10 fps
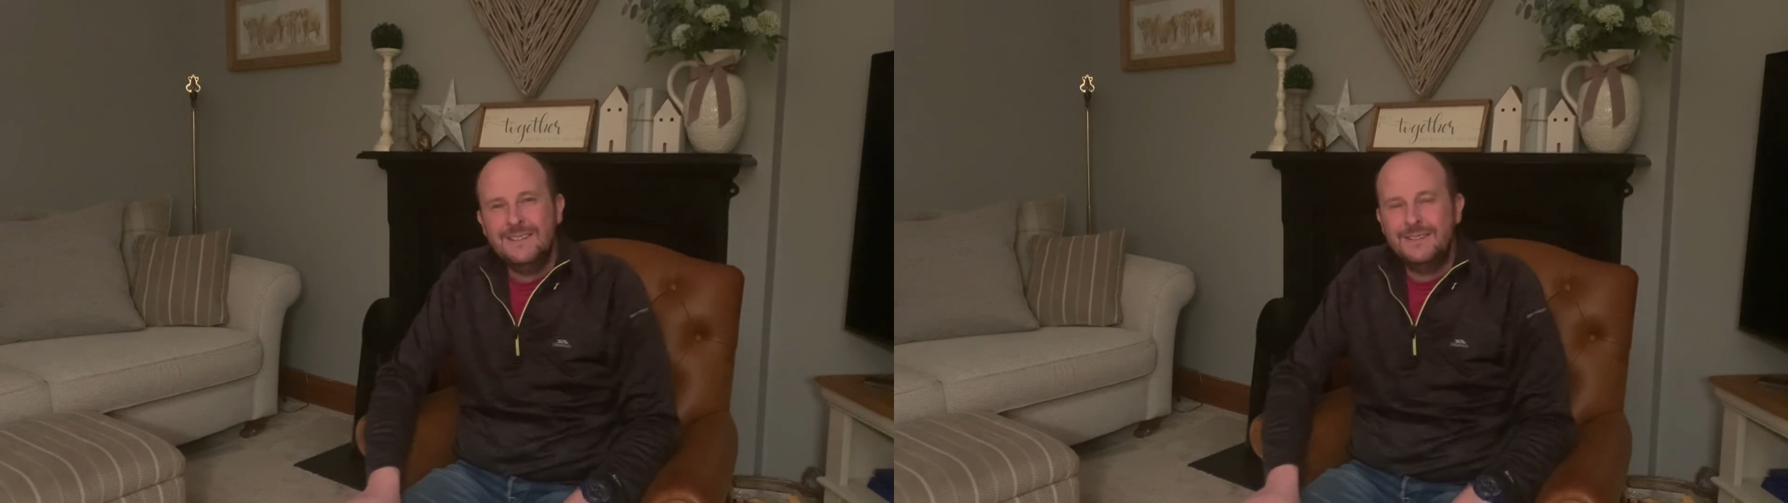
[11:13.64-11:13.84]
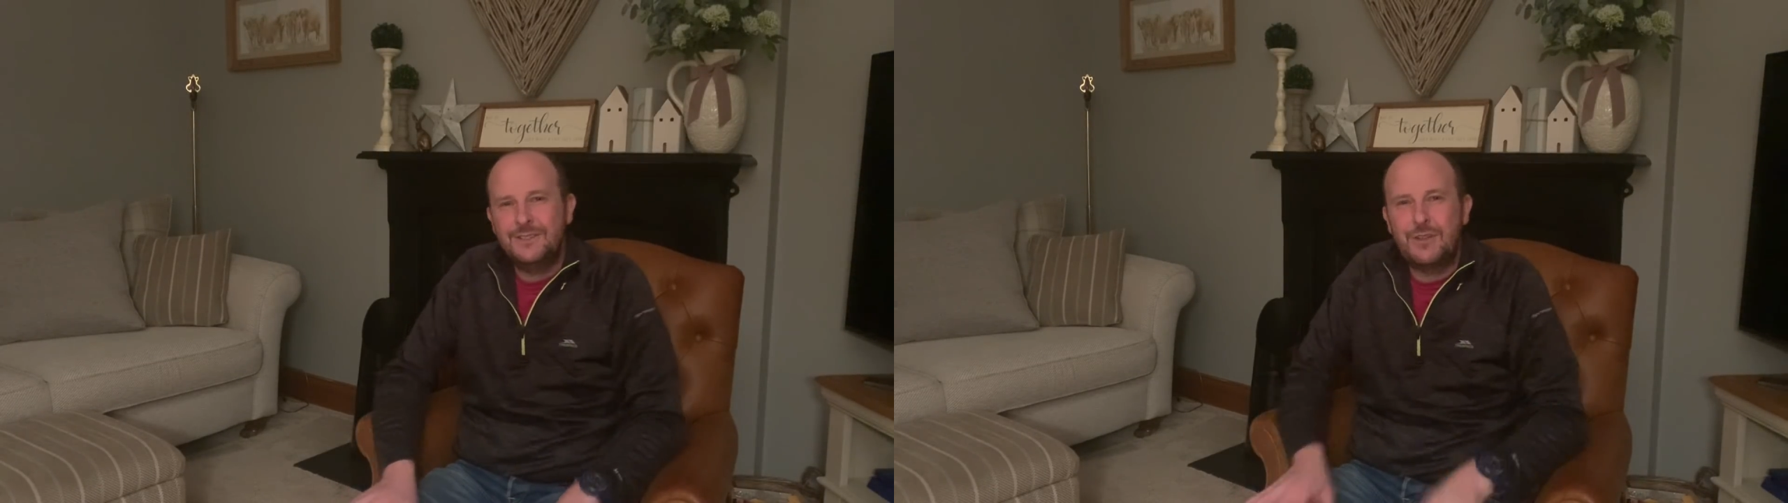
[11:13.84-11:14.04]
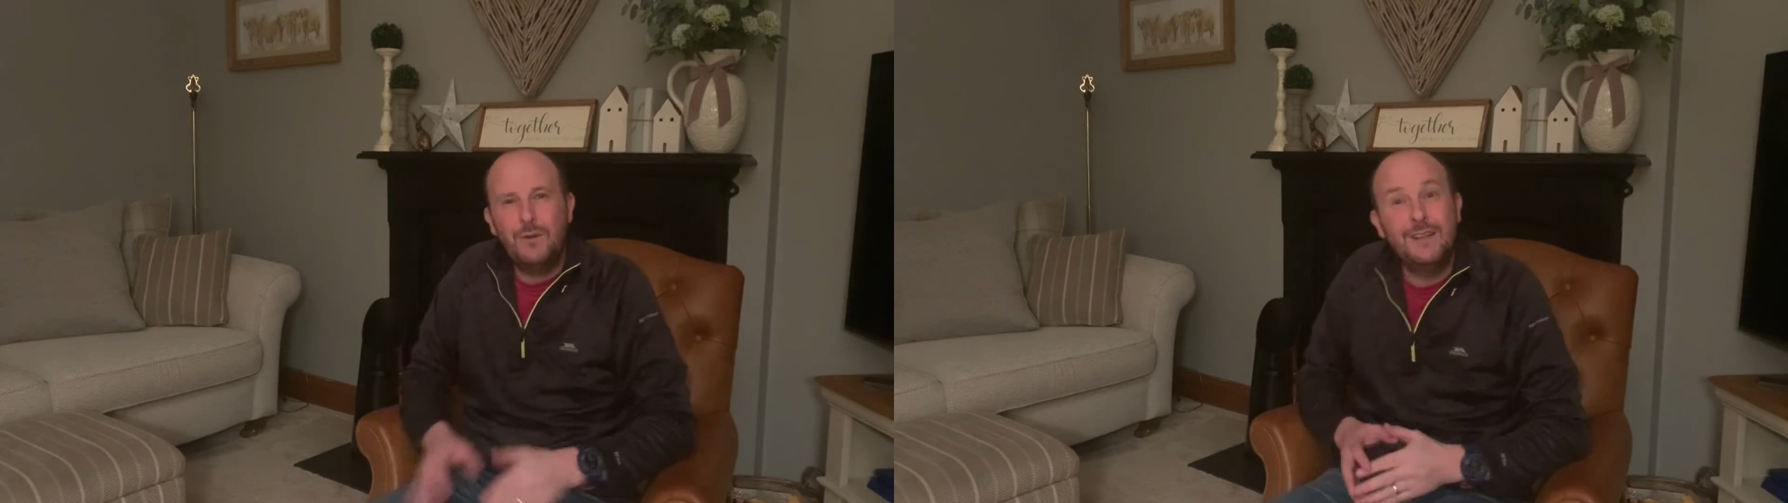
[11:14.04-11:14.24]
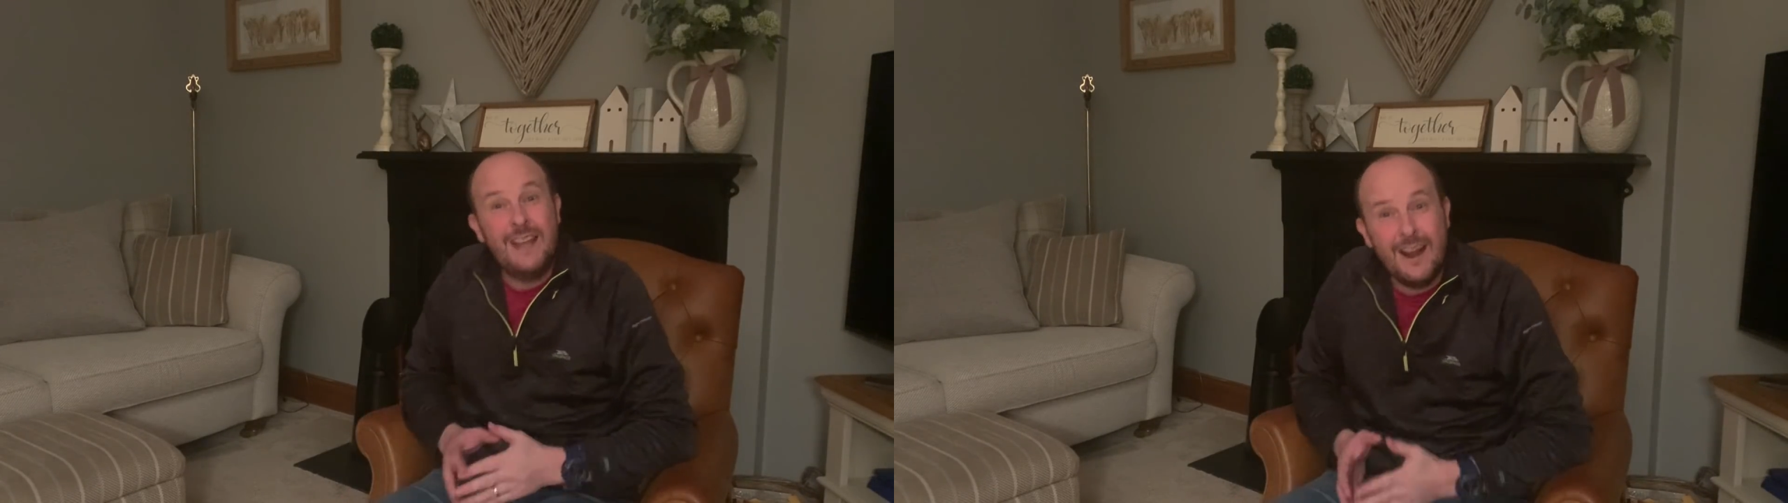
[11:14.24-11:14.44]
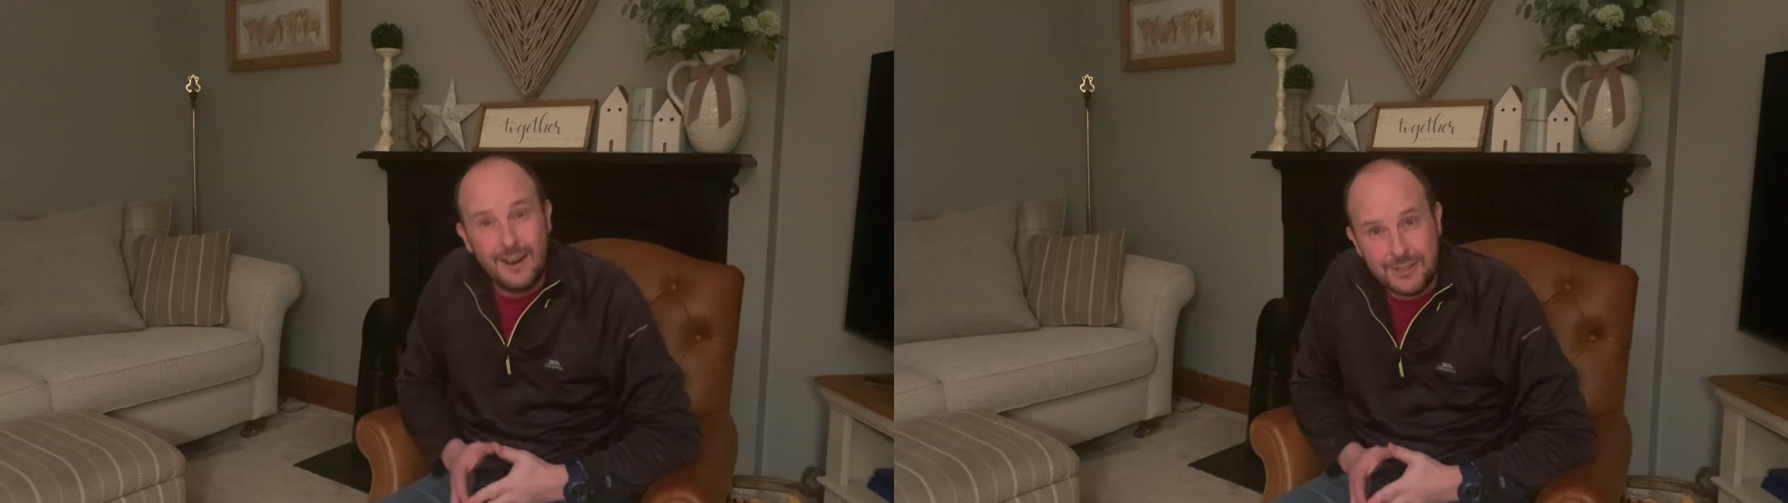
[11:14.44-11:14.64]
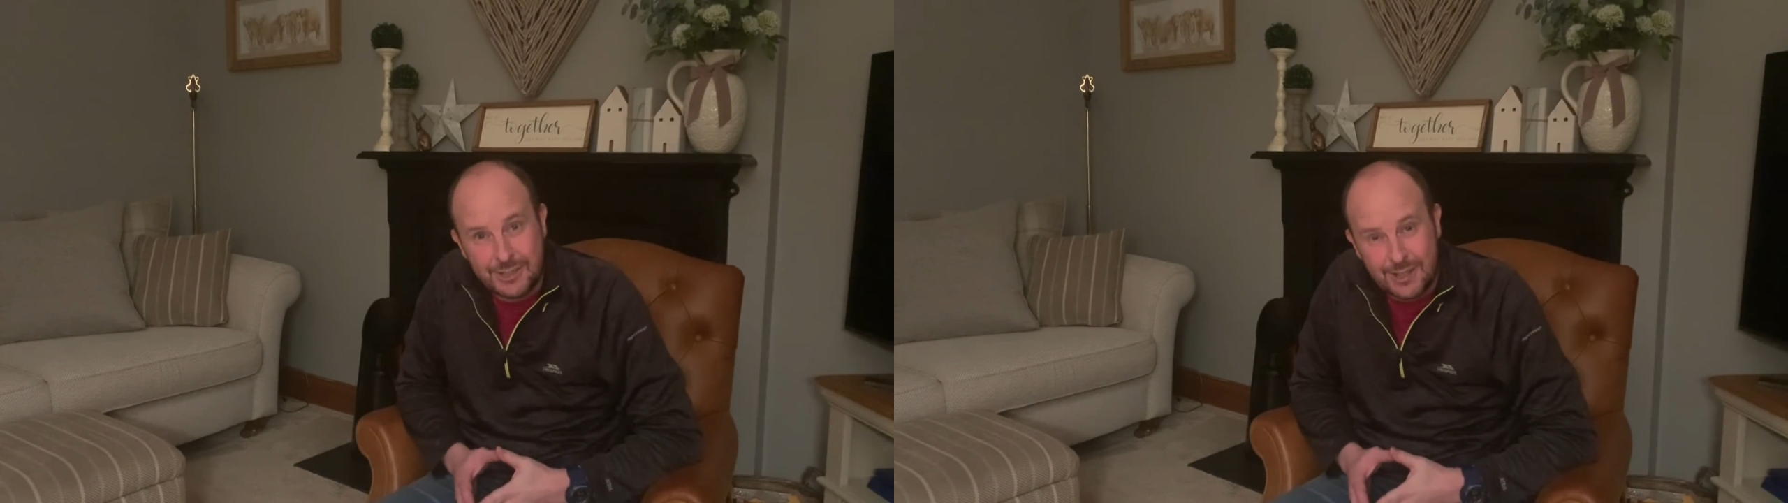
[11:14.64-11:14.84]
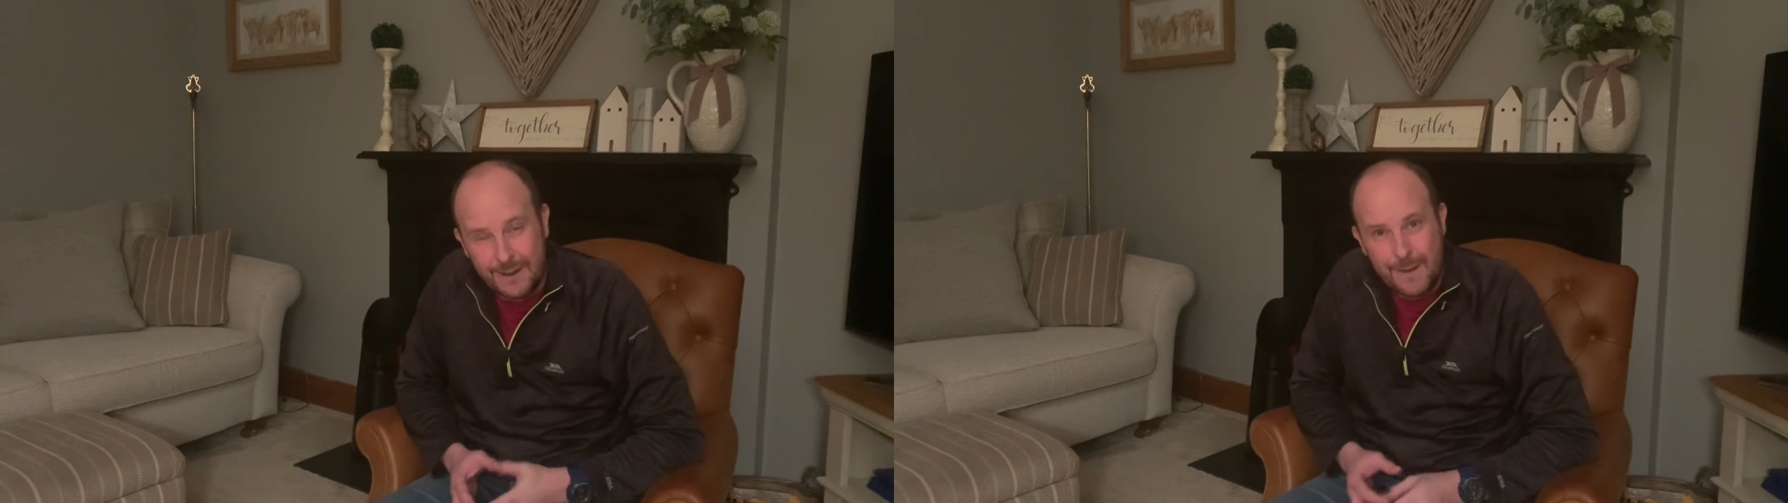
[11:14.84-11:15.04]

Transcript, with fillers: And so the tears,